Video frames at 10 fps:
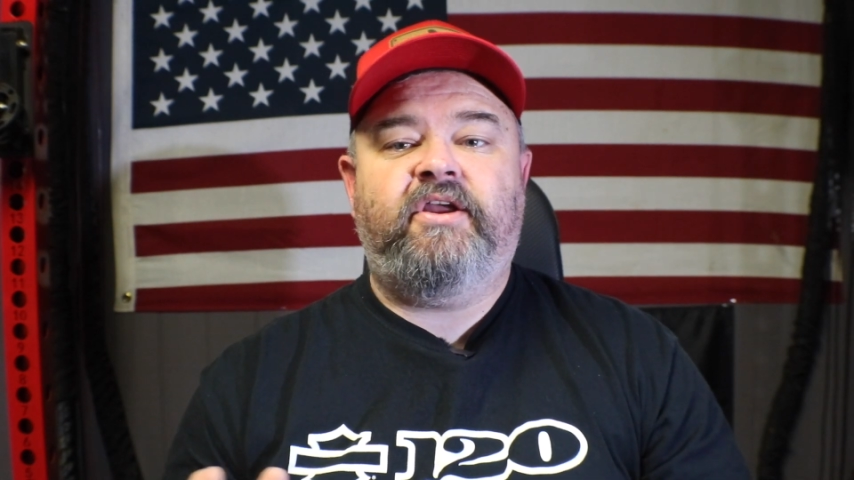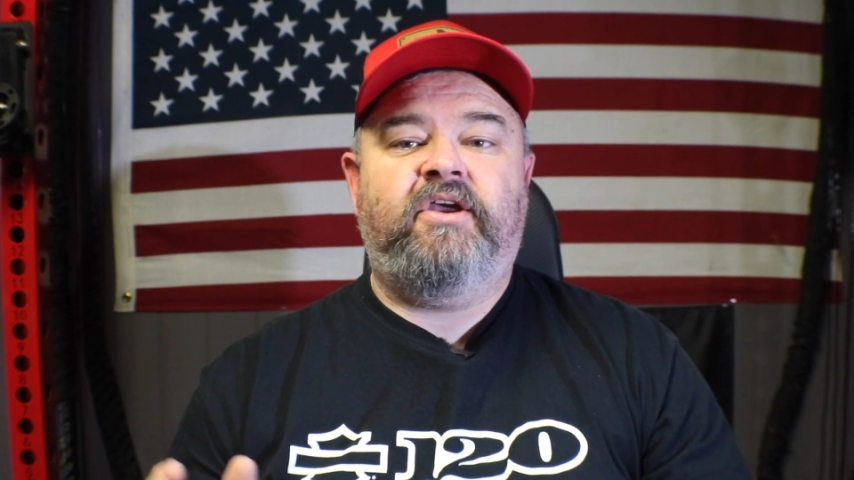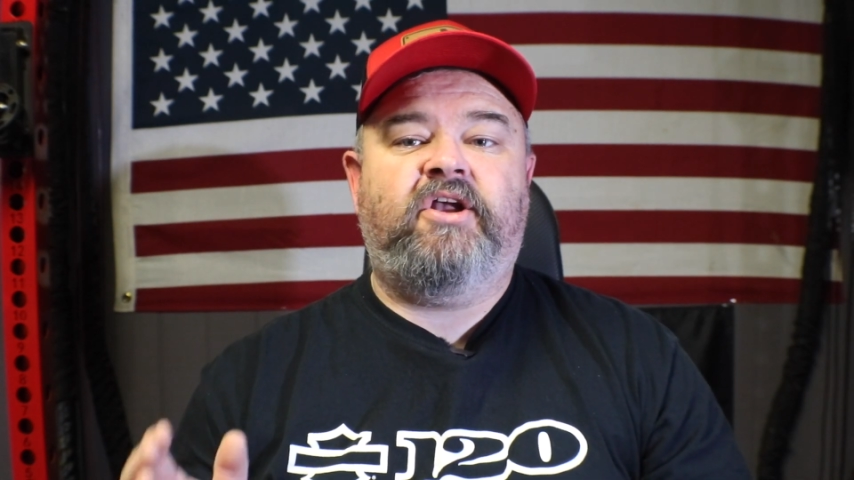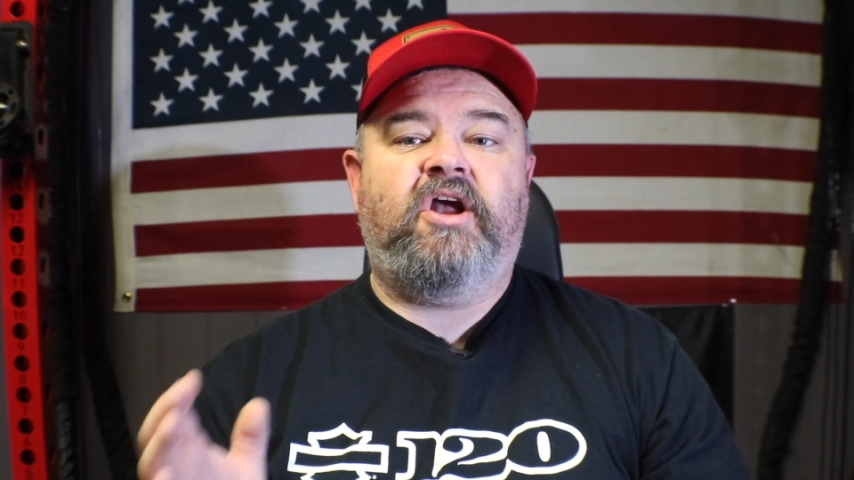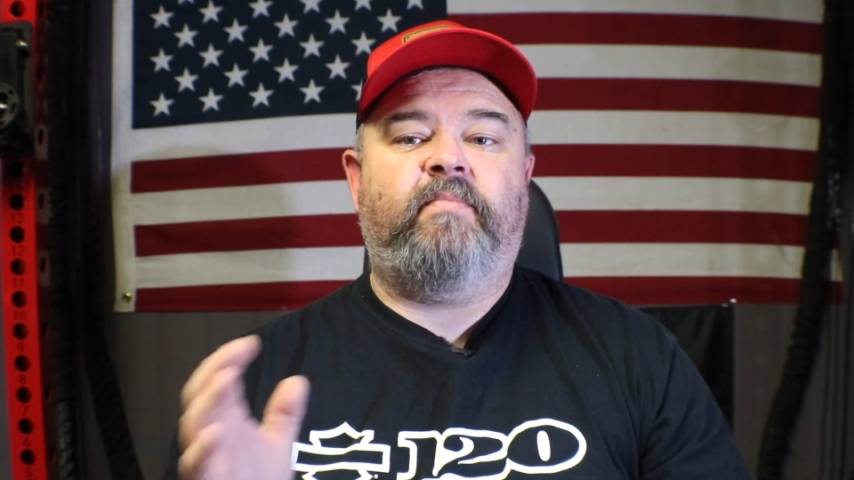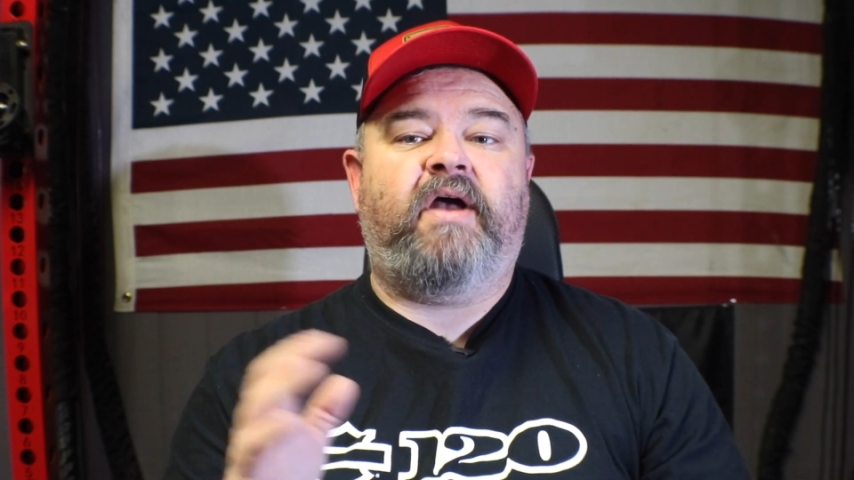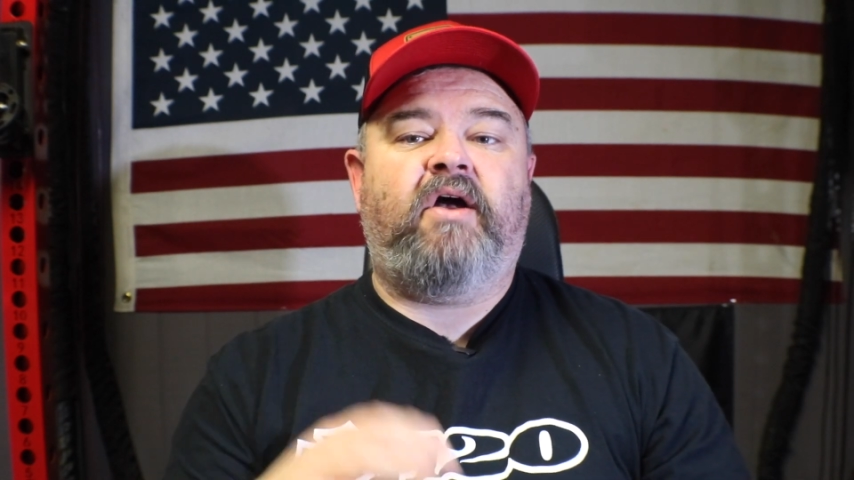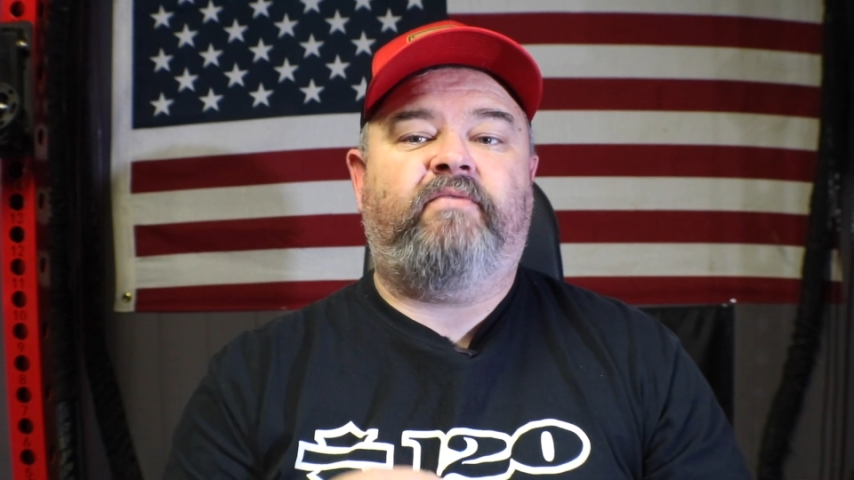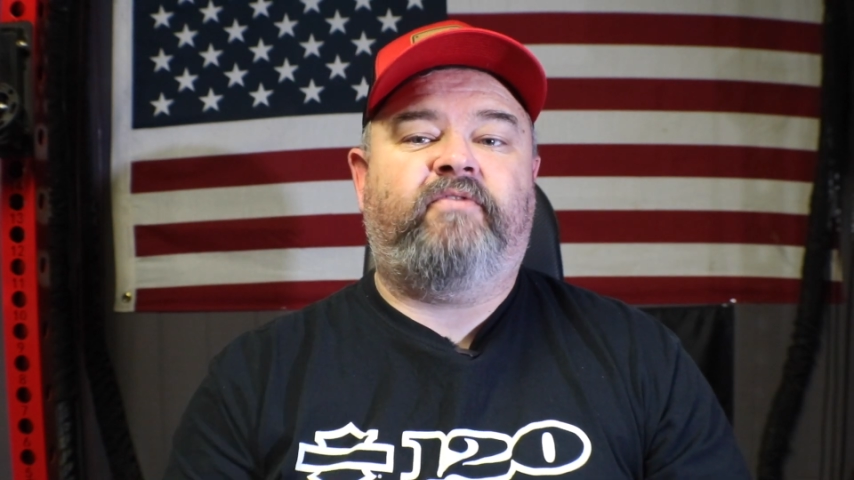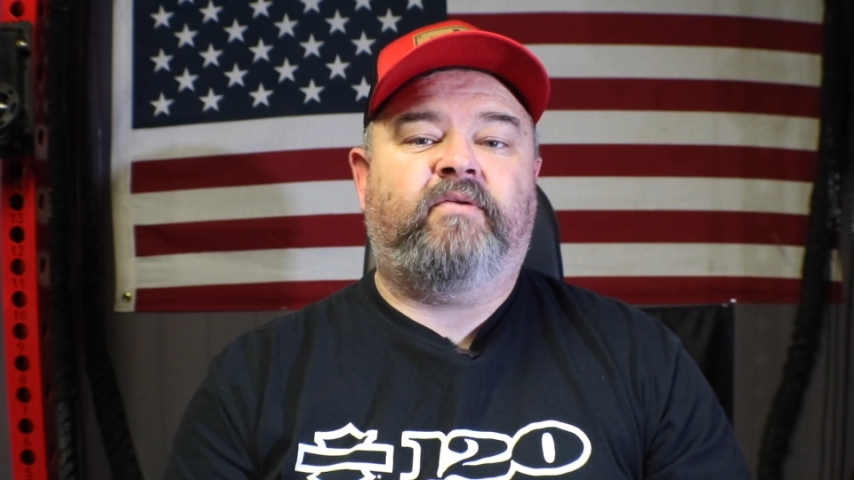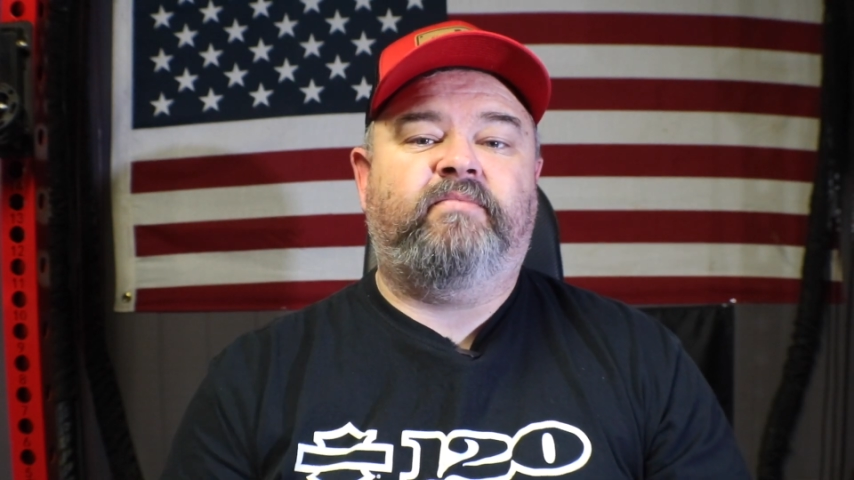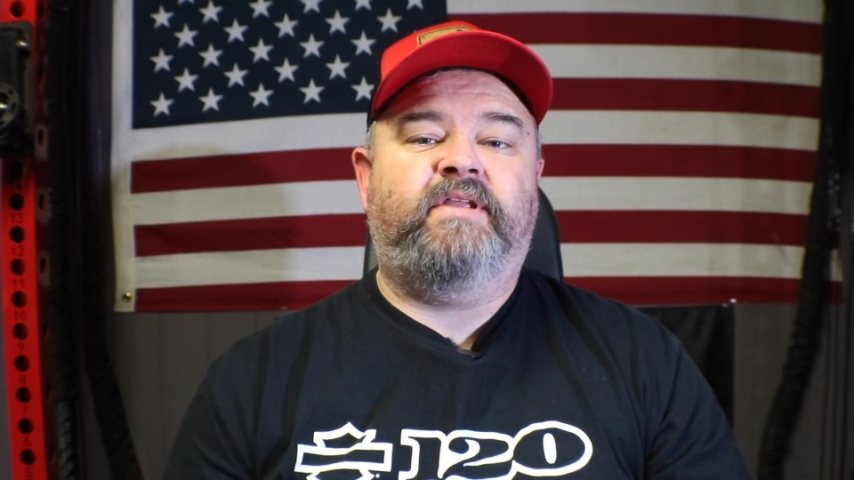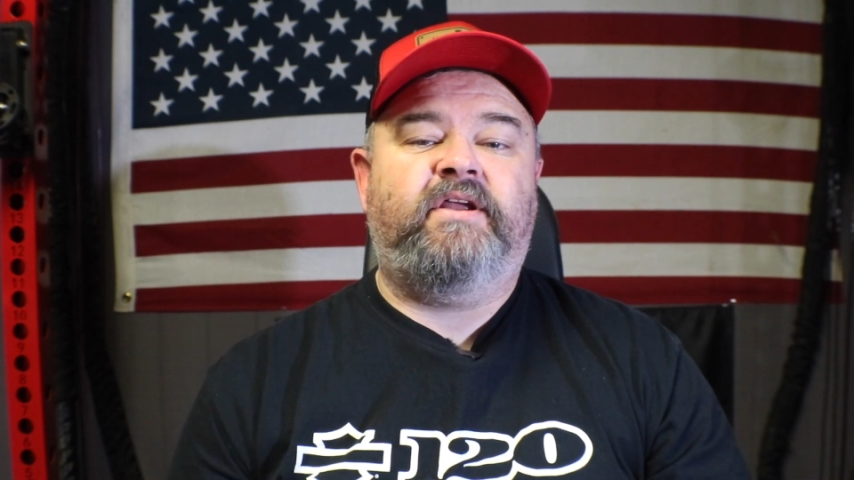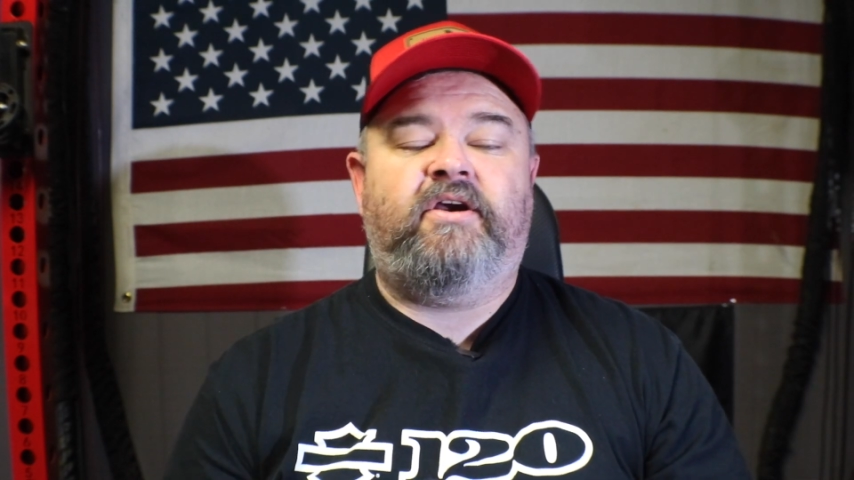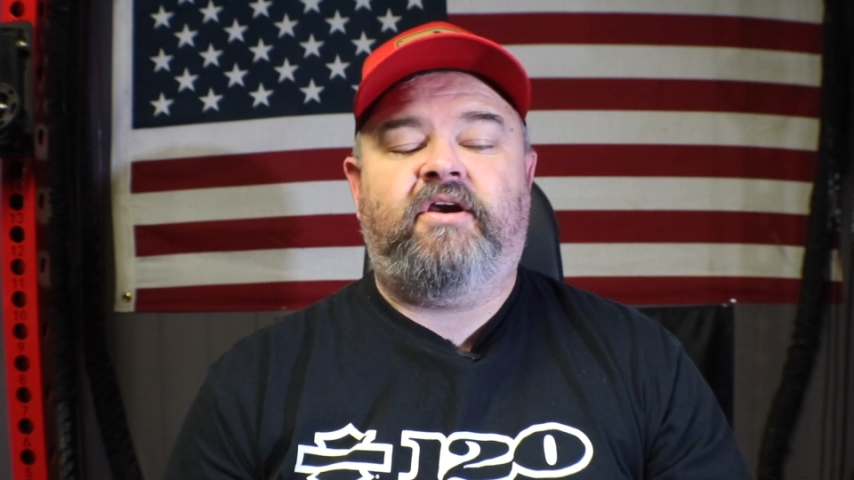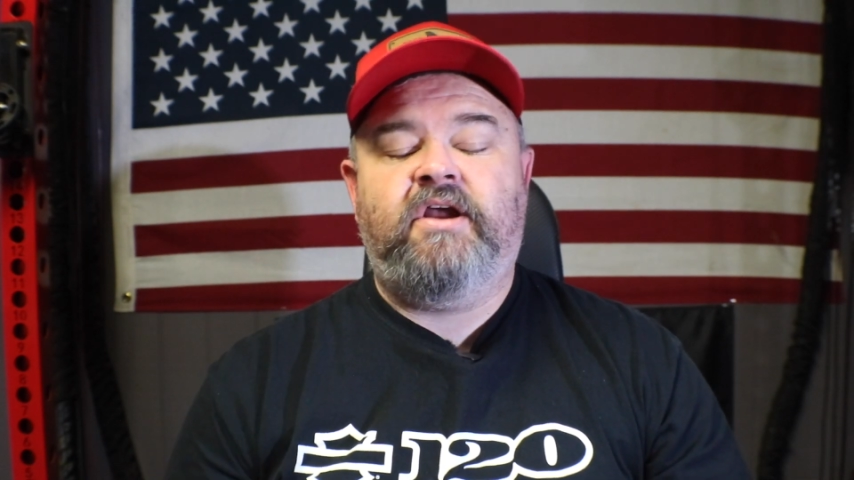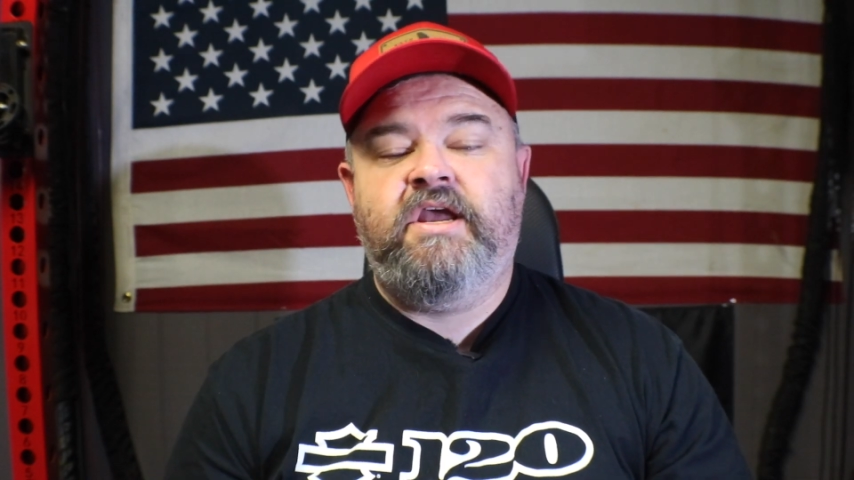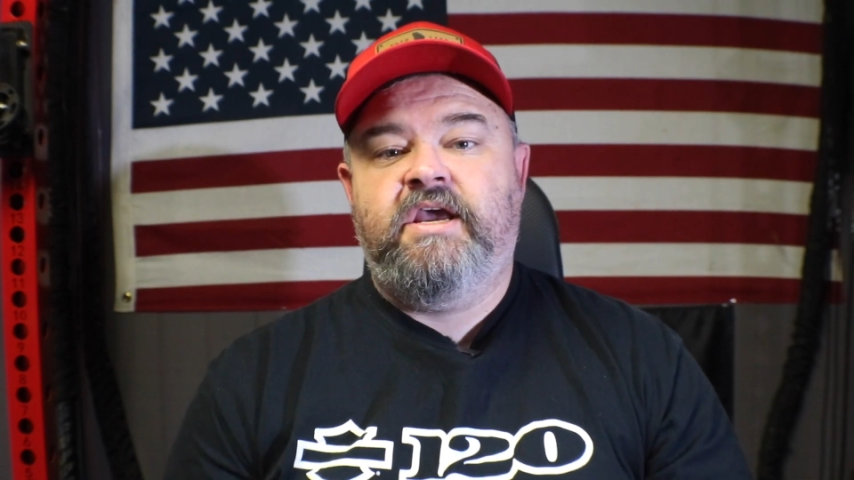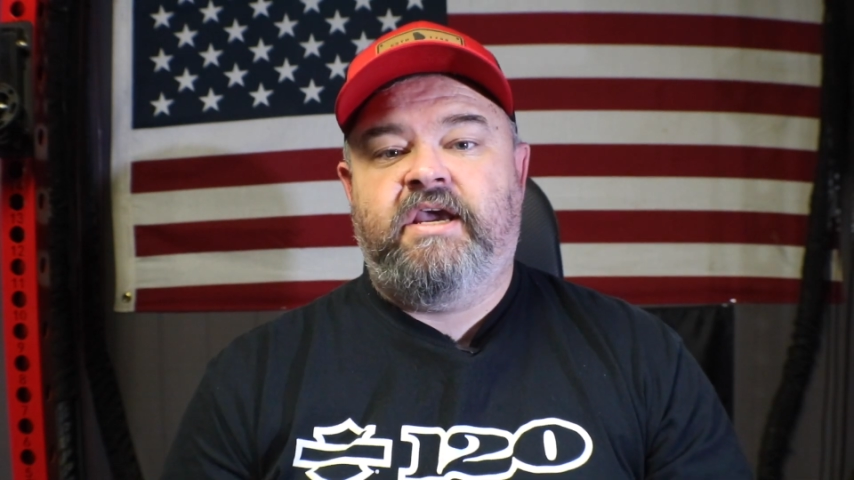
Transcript: you come out from dinner,